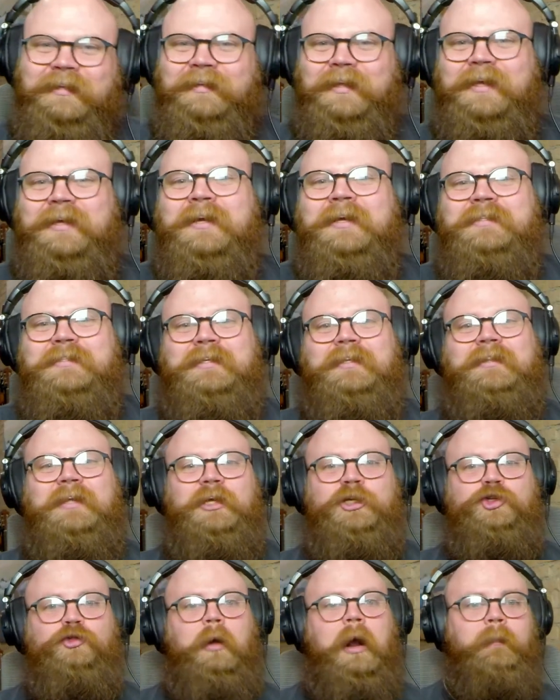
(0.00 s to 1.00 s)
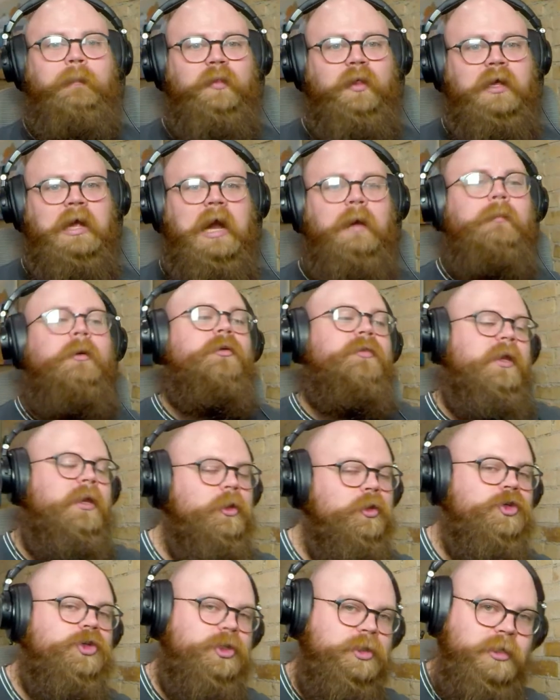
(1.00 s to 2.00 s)
like, did they drop the combo? Then
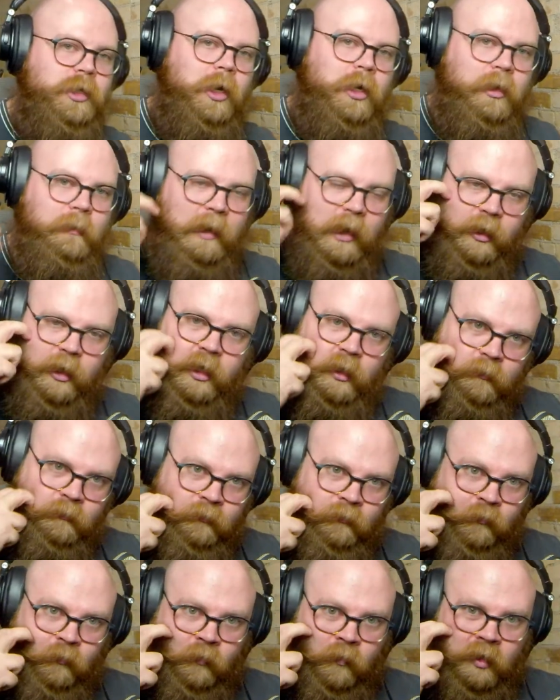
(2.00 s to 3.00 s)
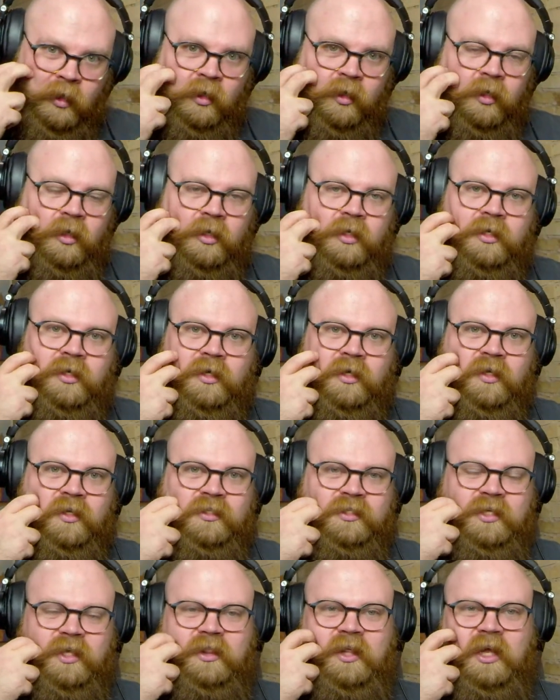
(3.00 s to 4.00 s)
you should talk about it.
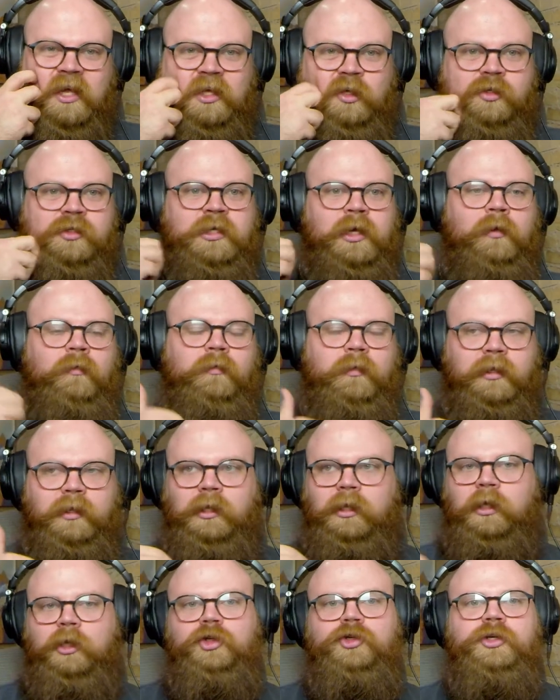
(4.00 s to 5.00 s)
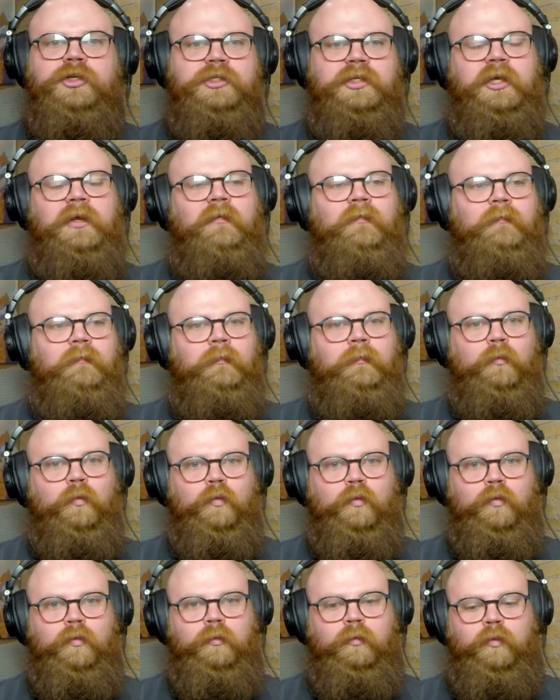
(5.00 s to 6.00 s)
Did they use a really interesting
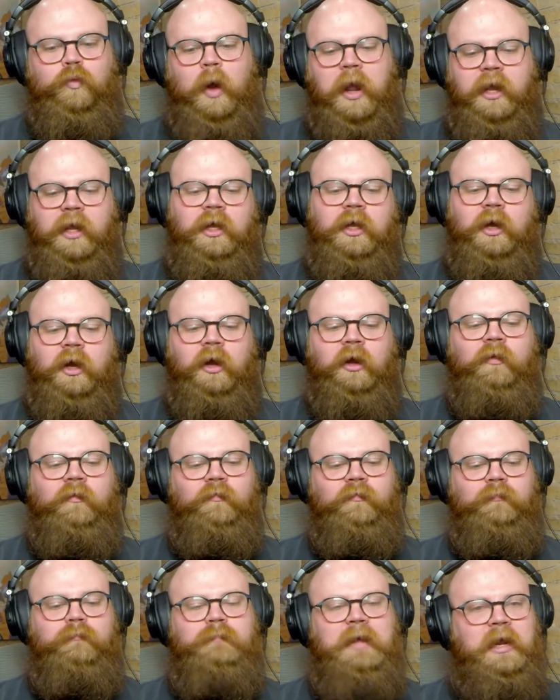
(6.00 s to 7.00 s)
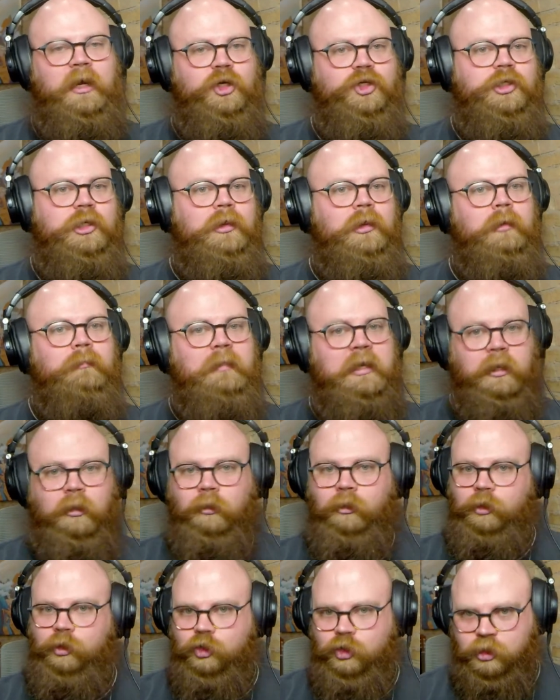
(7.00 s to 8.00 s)
way of managing their meter,
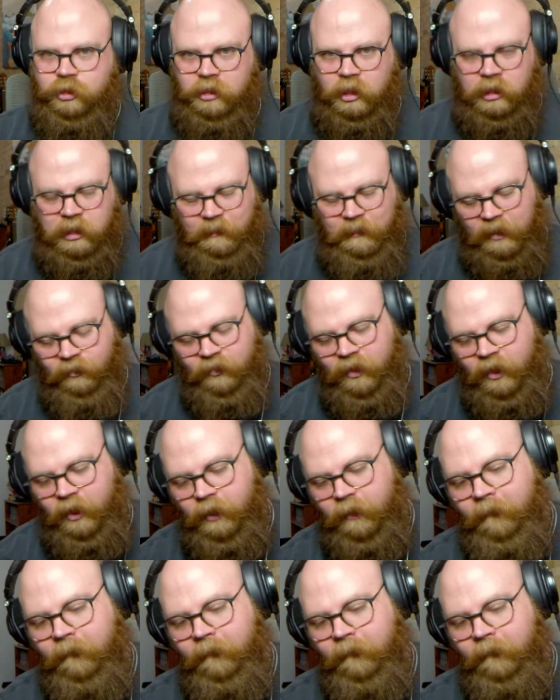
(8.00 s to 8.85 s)
you should talk about that.